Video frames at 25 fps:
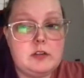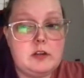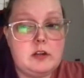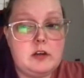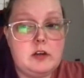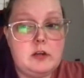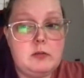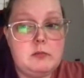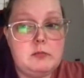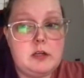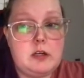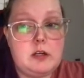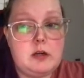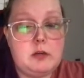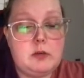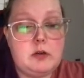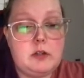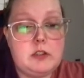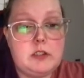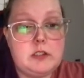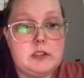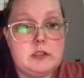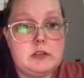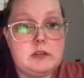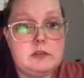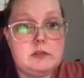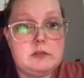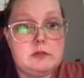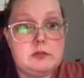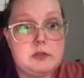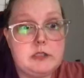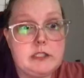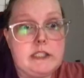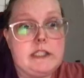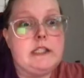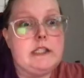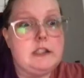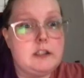And I wanted to
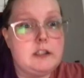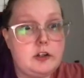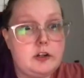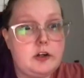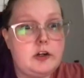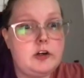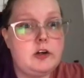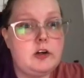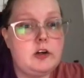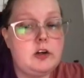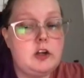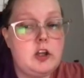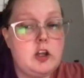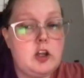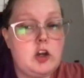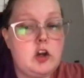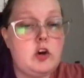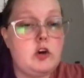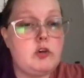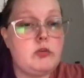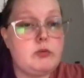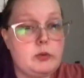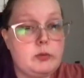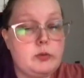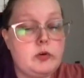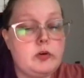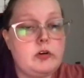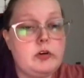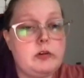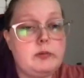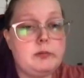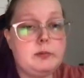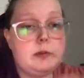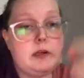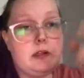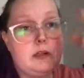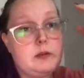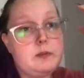really get her rewards
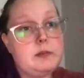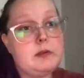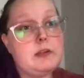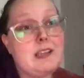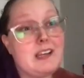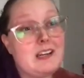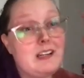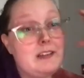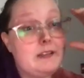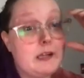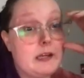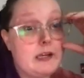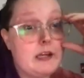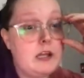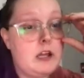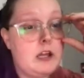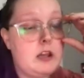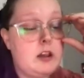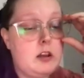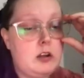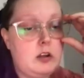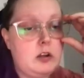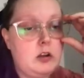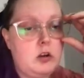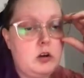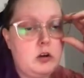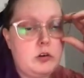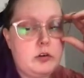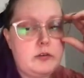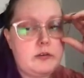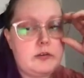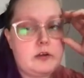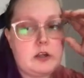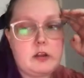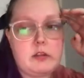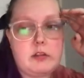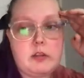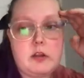because it was kind of taking a little longer
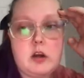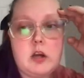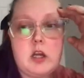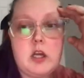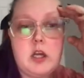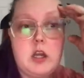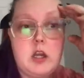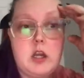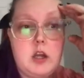than I thought.